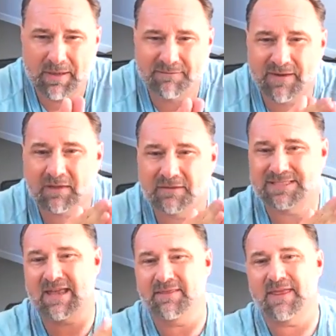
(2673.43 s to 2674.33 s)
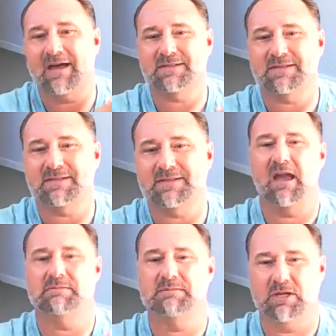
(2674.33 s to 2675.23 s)
He failed 10,000
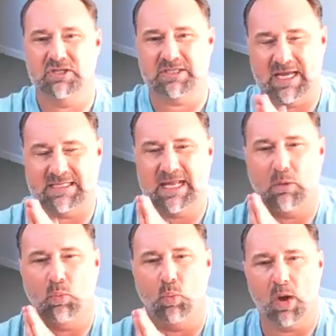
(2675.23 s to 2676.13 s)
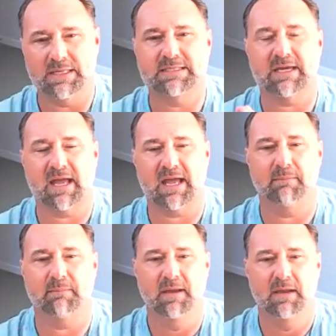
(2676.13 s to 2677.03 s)
times, but it just takes that one time
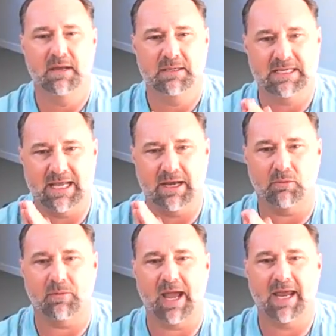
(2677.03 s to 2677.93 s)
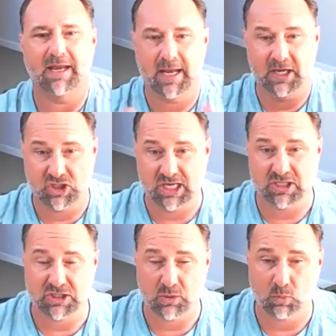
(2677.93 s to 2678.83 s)
to get it right and it
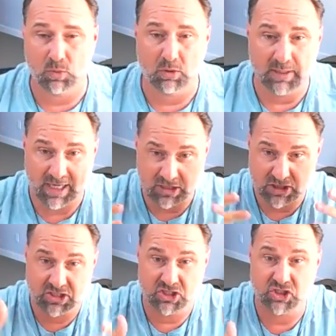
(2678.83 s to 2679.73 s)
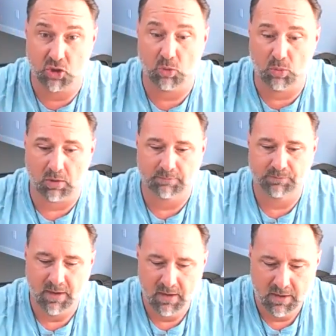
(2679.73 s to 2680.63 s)
changes the world and it changes your world.
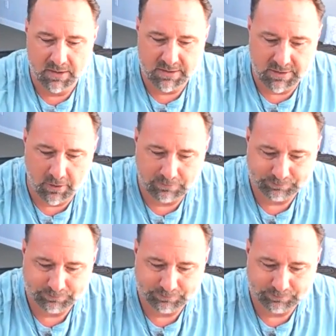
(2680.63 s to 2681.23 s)
So,